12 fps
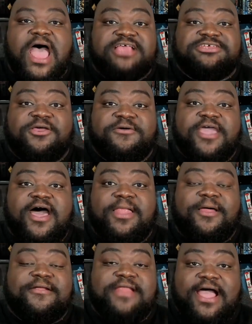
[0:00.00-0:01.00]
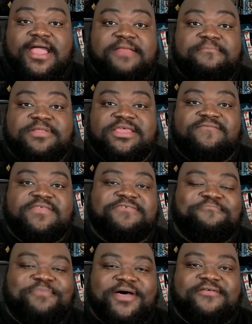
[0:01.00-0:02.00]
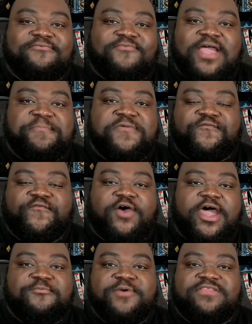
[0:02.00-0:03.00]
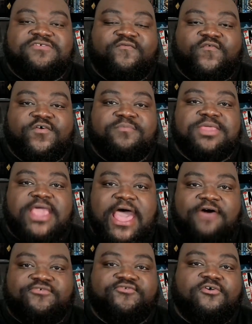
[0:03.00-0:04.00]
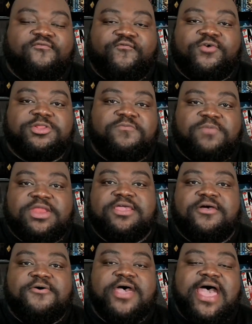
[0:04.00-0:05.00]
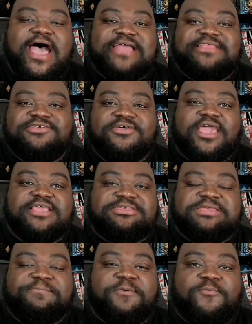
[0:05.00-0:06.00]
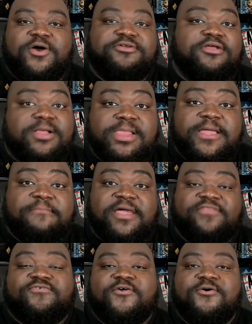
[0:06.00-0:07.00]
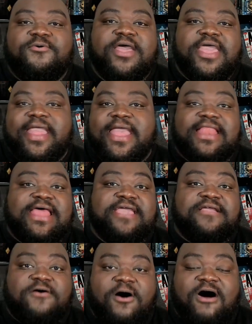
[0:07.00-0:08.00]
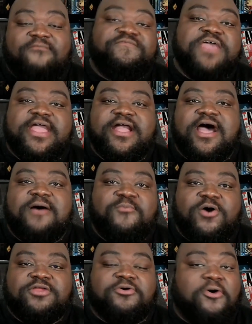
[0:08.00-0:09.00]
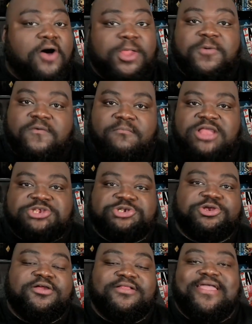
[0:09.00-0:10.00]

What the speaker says: So y'all are not going to believe this, but right before I went to film the outro for the video, I took a sip of water to clear my throat and I coughed and got water all over my shirt.